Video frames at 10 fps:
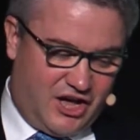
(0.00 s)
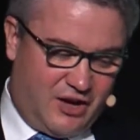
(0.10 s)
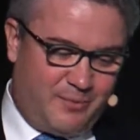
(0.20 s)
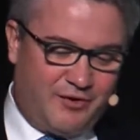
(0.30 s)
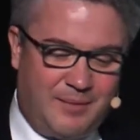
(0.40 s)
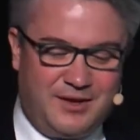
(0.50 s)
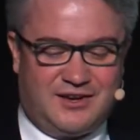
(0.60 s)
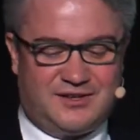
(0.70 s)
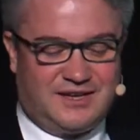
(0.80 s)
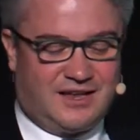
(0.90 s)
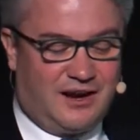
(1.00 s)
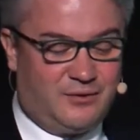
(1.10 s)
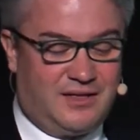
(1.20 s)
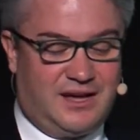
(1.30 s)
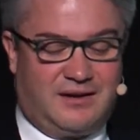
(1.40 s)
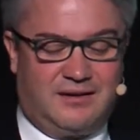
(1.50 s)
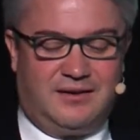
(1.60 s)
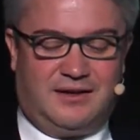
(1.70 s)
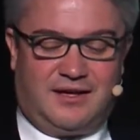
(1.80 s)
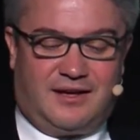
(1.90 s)
parameters that are out there.
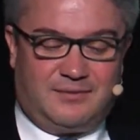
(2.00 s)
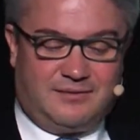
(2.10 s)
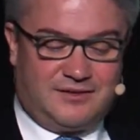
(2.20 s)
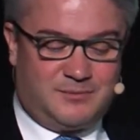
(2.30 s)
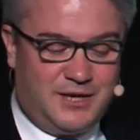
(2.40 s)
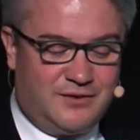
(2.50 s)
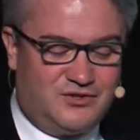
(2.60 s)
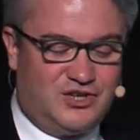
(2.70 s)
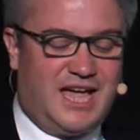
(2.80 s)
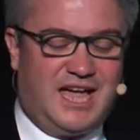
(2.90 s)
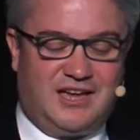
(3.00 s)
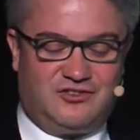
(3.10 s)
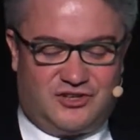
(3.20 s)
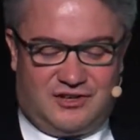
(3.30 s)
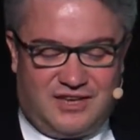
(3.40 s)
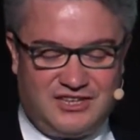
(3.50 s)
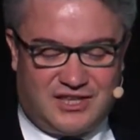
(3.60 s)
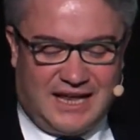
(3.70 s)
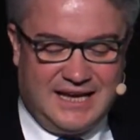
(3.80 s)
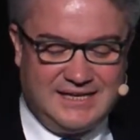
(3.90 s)
Speed of change,
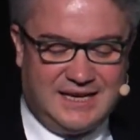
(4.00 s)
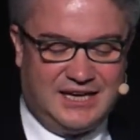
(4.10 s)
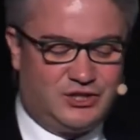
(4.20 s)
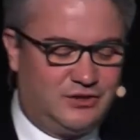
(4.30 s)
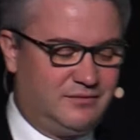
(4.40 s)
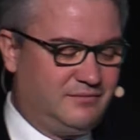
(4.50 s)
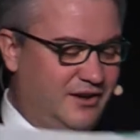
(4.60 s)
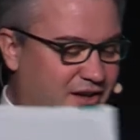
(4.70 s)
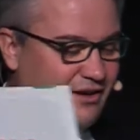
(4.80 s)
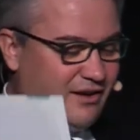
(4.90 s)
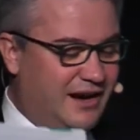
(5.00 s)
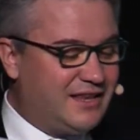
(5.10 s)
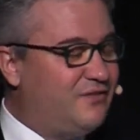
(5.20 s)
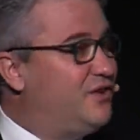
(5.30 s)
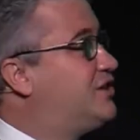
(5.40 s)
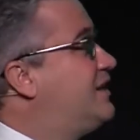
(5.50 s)
digitalisation, artificial